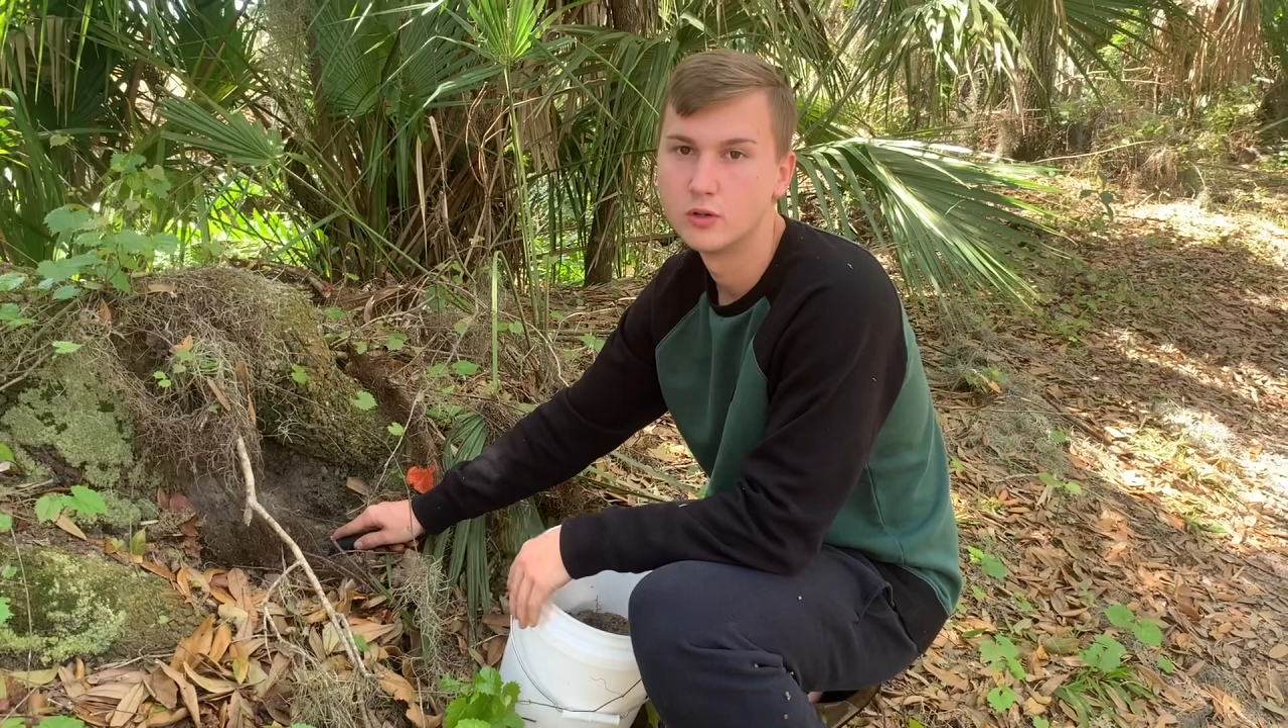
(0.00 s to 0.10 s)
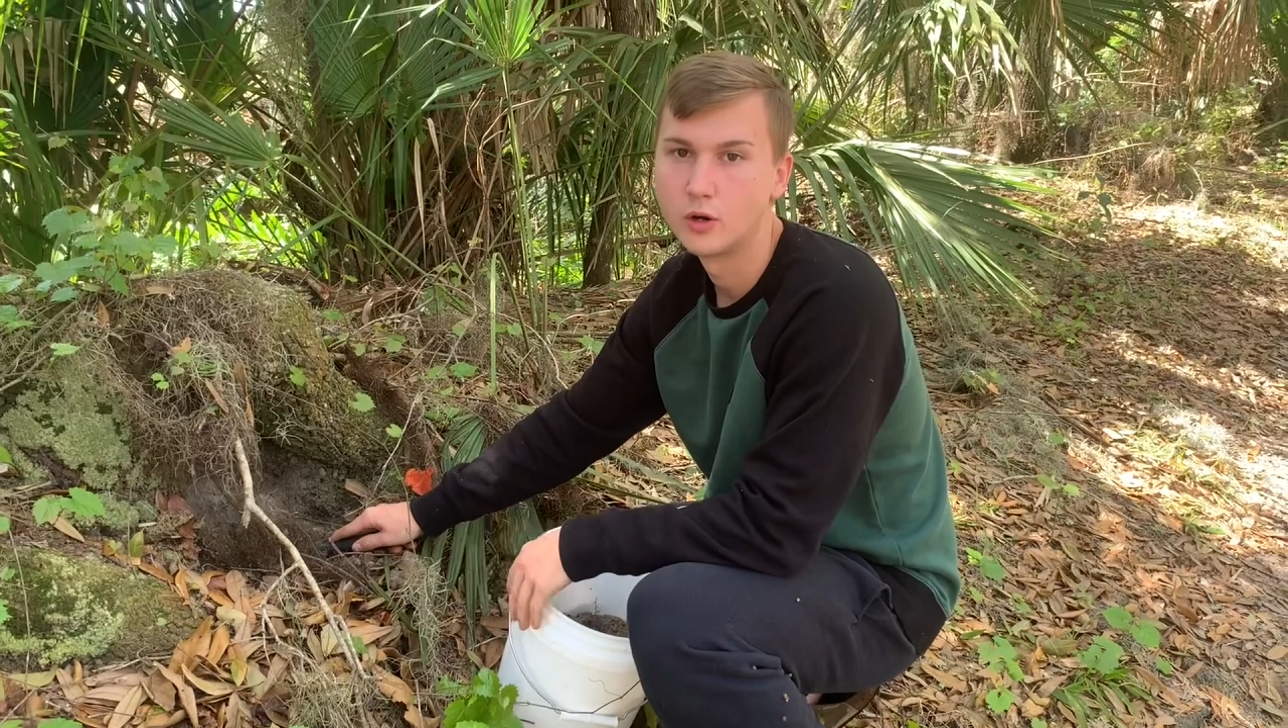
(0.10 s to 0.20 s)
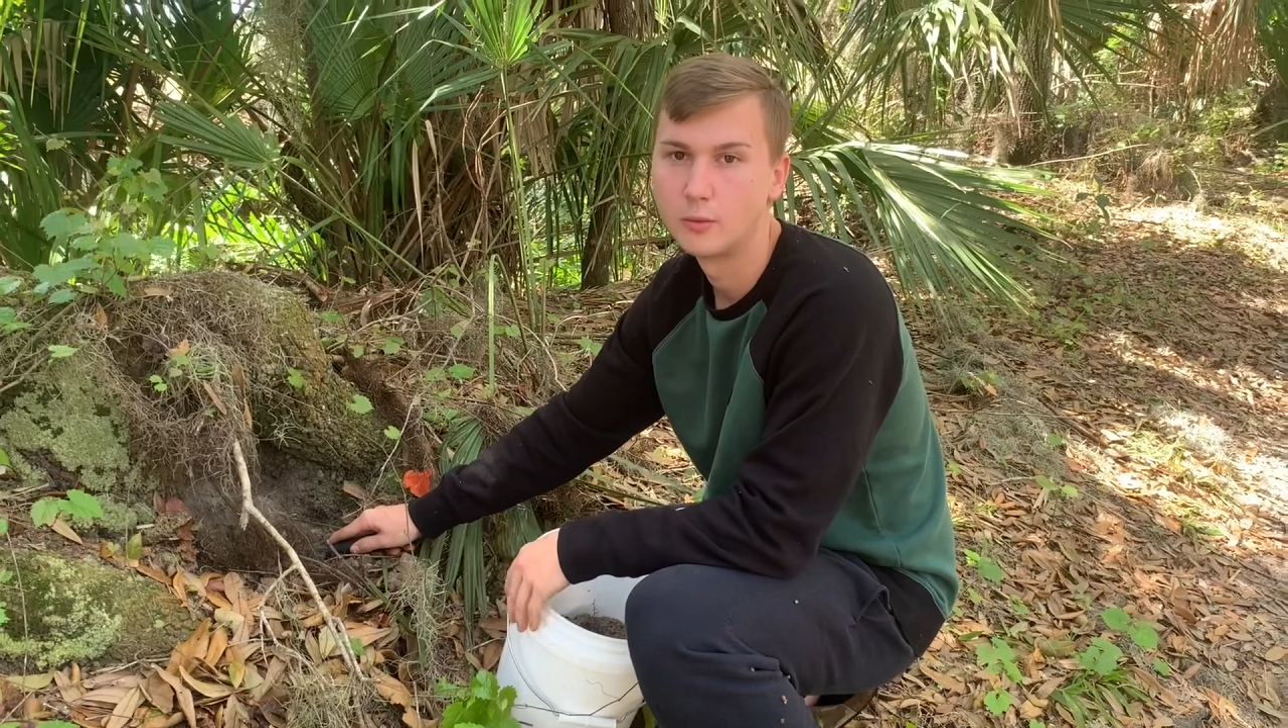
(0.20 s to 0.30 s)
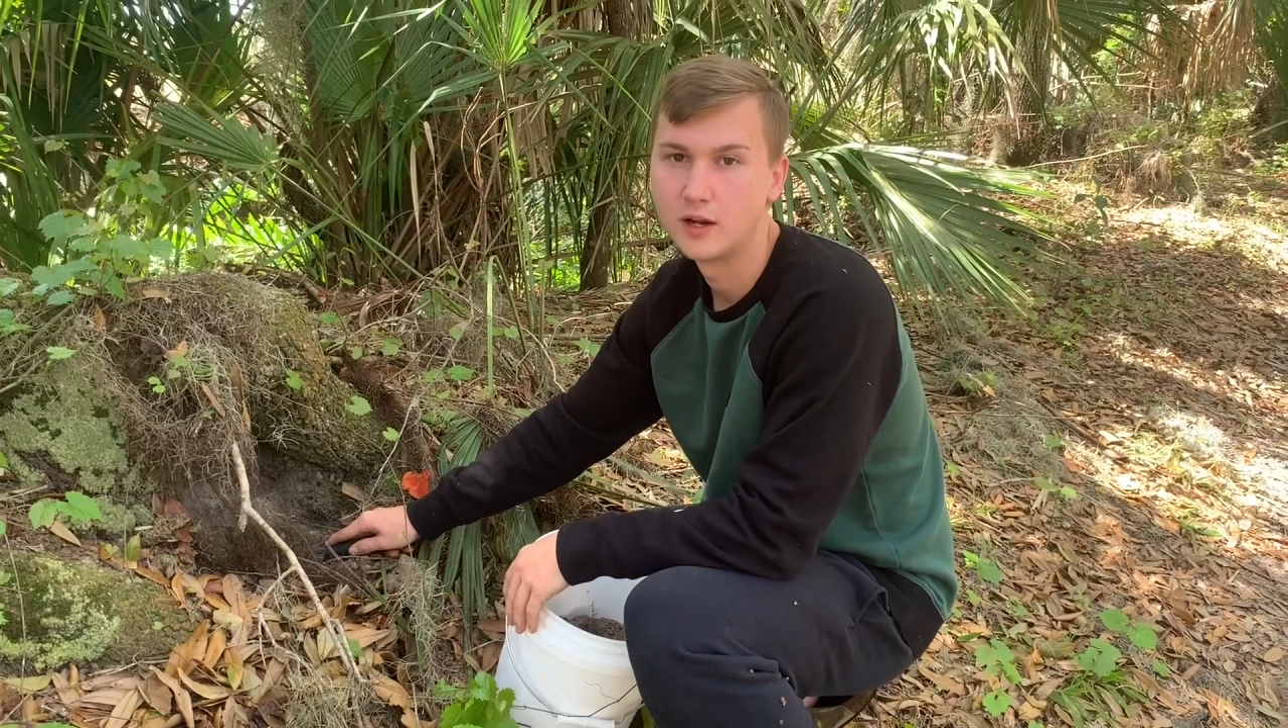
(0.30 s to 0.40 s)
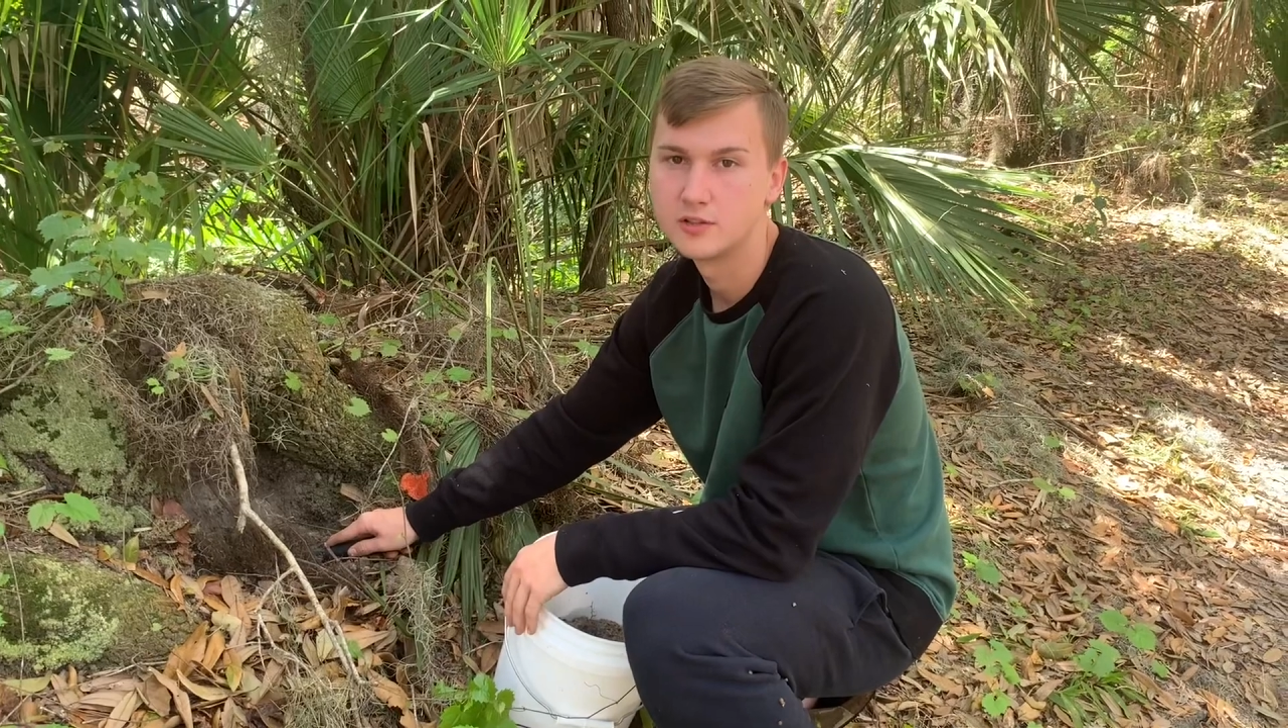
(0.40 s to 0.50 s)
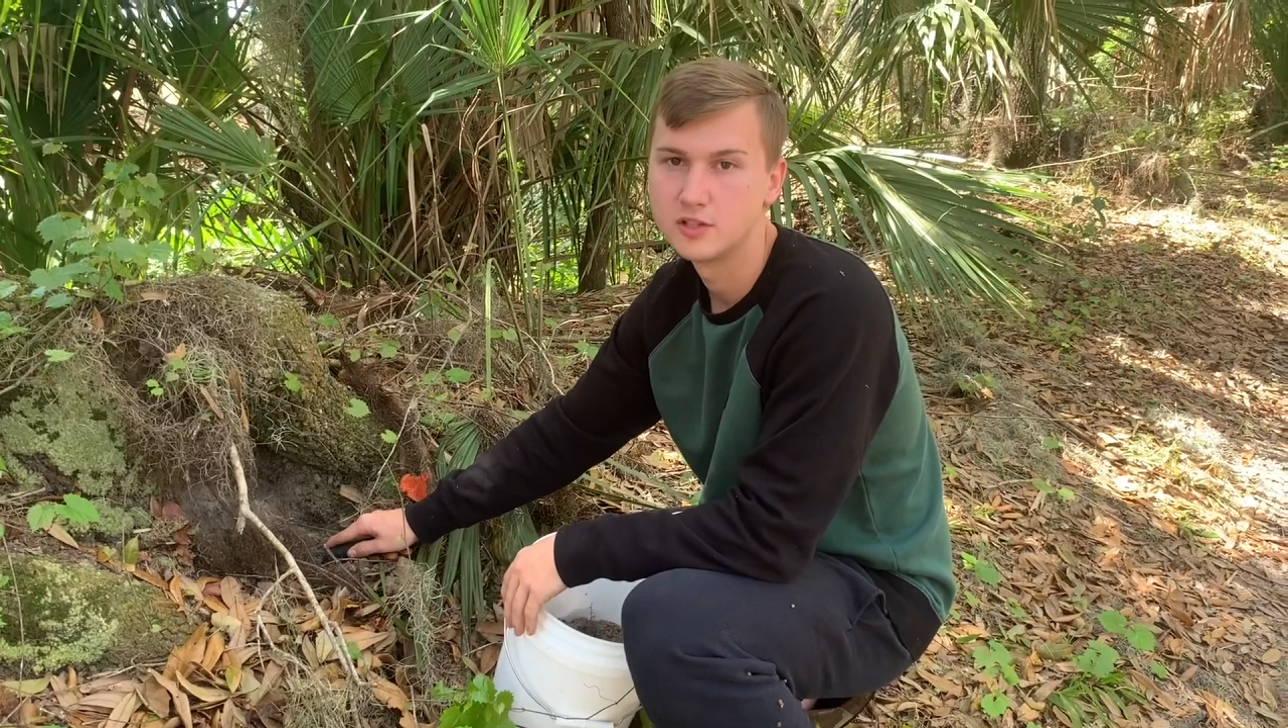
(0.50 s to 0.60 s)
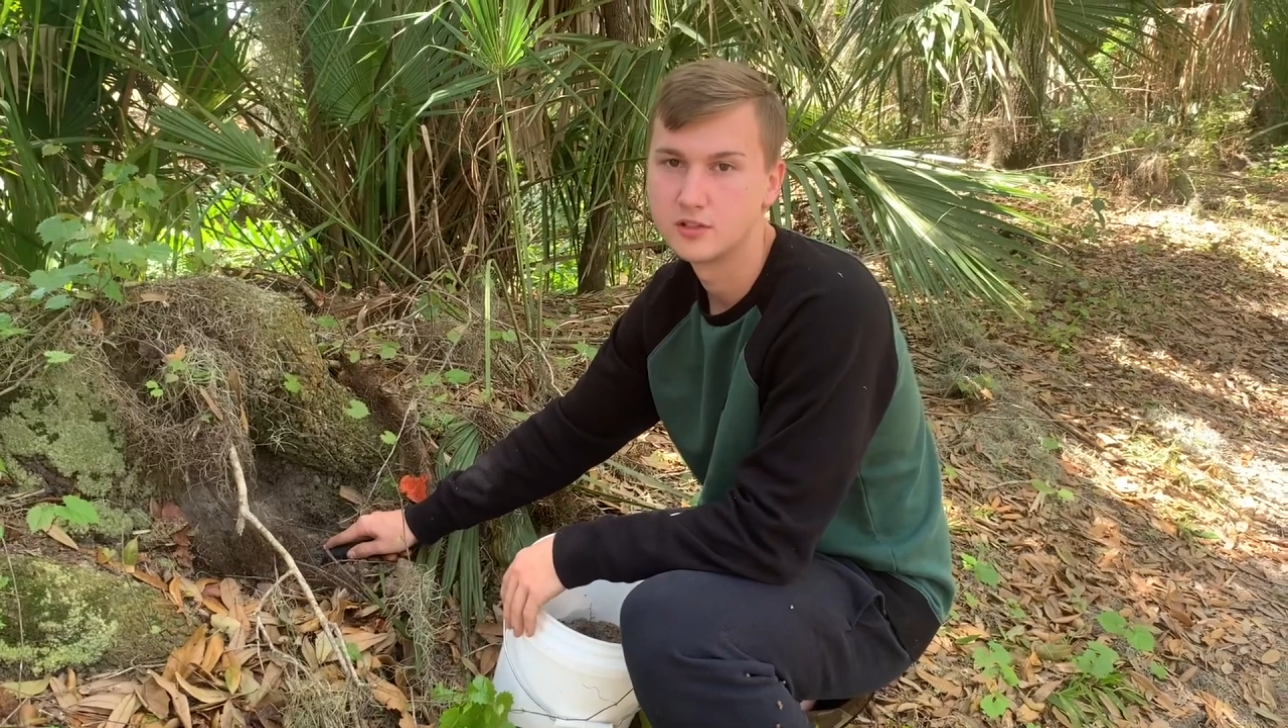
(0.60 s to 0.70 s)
around here